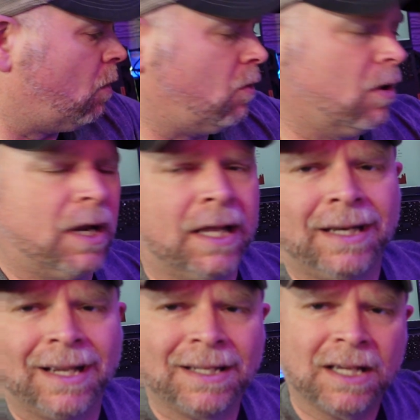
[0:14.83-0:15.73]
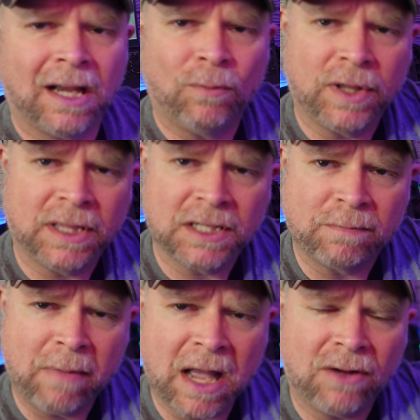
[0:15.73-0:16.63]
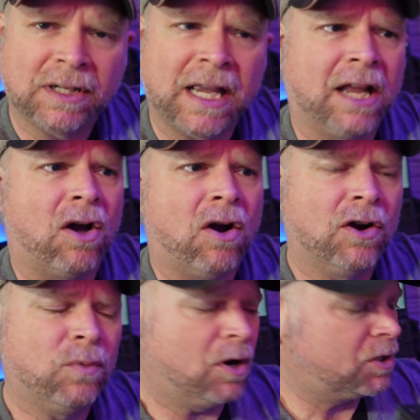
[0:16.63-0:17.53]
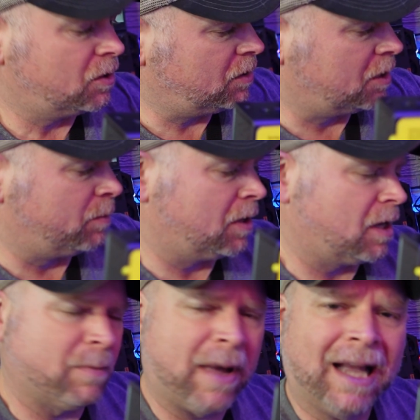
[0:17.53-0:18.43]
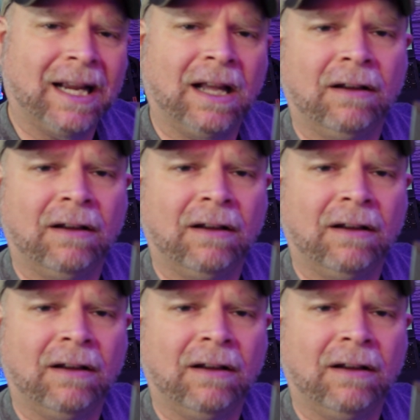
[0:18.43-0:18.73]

or it does come with this mount and hardware so you can put it on the back